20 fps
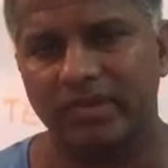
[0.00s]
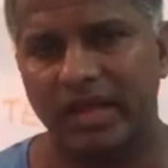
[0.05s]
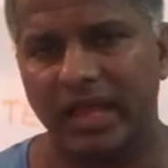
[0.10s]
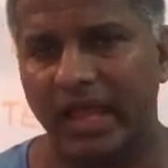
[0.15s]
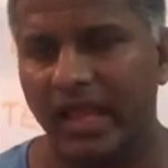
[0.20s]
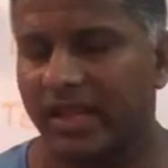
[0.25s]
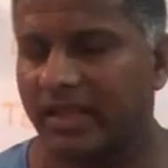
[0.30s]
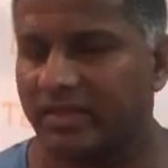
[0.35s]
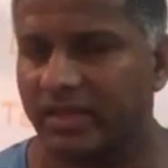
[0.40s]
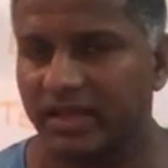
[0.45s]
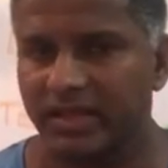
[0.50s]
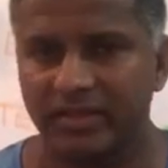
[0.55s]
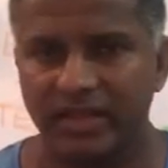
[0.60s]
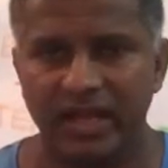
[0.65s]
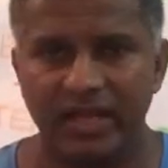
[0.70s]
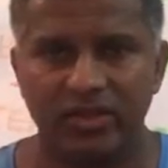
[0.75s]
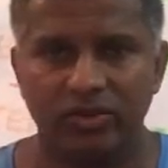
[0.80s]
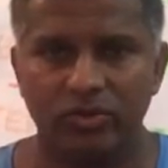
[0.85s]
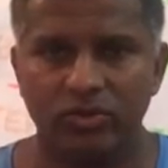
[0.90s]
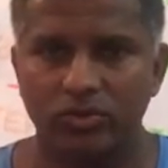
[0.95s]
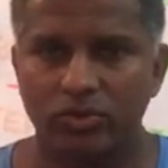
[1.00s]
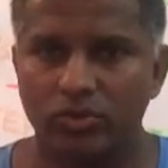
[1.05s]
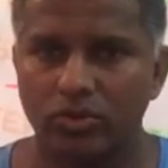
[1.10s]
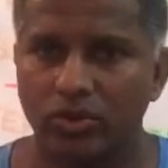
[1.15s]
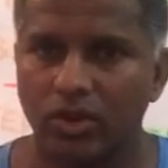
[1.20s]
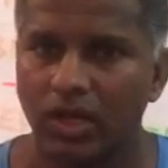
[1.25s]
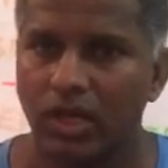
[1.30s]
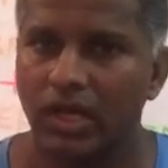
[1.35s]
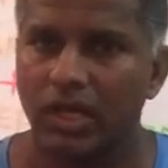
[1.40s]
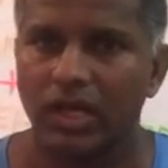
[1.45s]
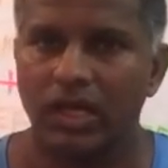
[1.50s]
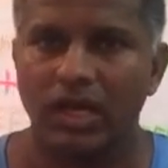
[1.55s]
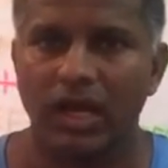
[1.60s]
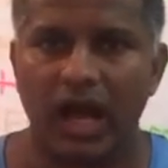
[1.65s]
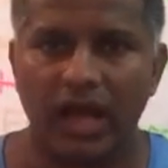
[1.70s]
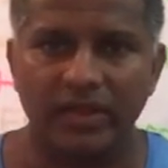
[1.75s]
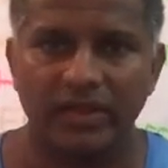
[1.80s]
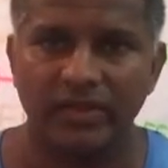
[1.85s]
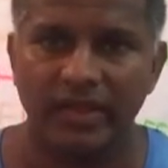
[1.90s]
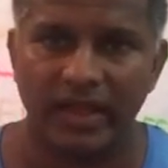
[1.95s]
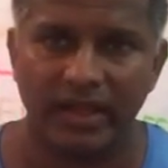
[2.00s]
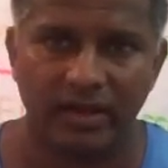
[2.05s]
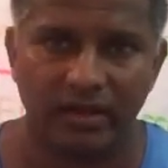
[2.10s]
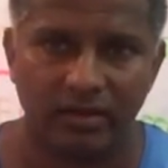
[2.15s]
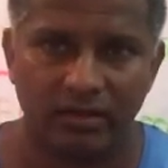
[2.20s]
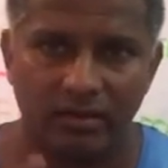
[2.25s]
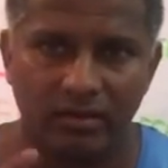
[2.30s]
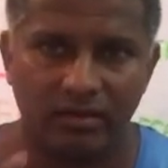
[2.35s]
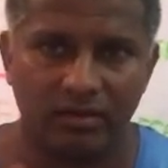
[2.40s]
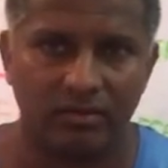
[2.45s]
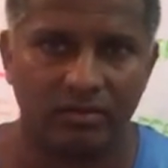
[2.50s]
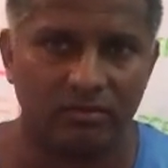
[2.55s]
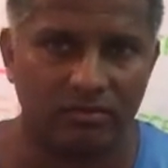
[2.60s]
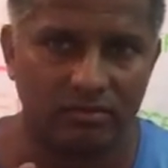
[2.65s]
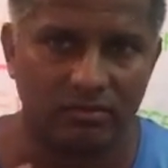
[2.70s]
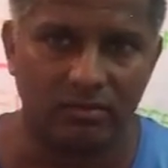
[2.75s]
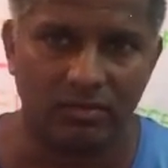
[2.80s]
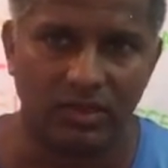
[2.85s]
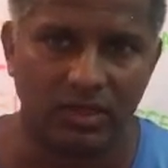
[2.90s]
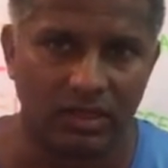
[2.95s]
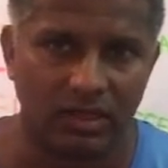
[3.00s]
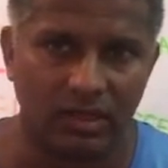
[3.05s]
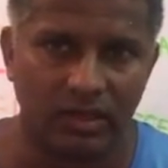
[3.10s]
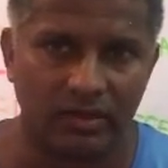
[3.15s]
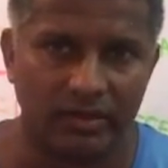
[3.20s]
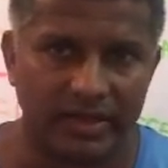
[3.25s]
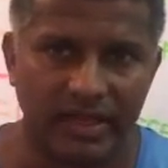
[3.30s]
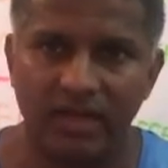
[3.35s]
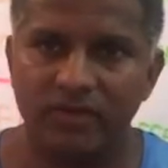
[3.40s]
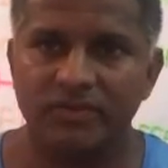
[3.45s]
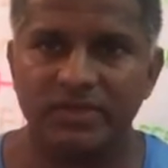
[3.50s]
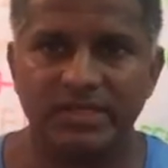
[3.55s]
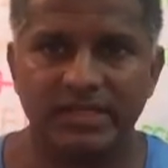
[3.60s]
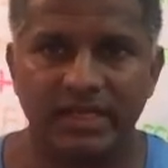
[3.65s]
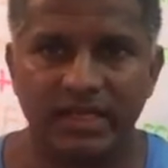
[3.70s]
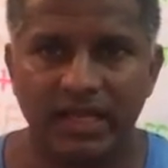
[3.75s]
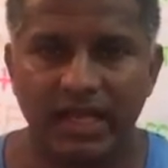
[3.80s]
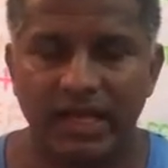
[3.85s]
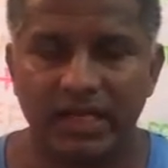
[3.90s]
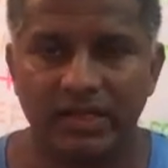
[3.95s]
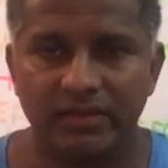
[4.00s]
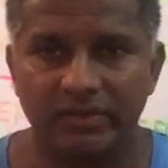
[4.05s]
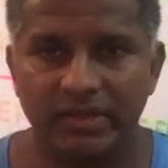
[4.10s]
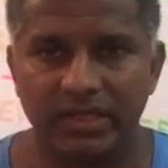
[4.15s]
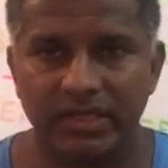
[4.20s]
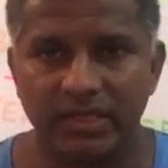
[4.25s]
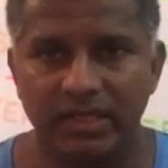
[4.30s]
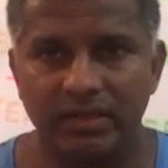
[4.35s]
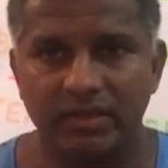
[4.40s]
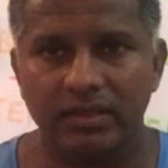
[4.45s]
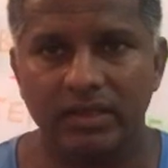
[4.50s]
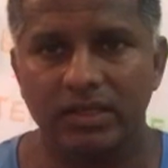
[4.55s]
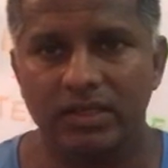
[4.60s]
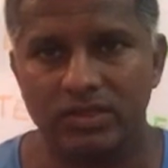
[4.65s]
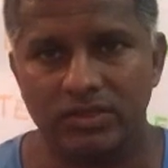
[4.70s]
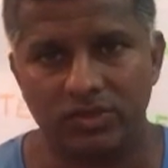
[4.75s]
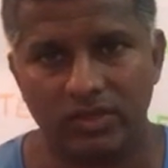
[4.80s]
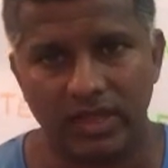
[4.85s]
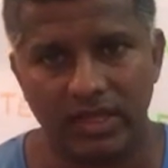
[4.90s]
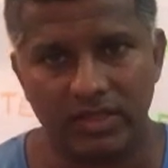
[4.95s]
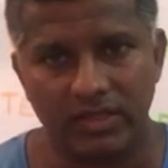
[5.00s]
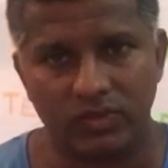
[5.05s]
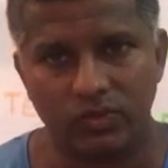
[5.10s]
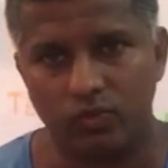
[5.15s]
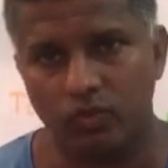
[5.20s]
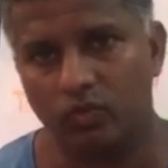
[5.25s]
anything that you do other than uh, real physical activity. So that is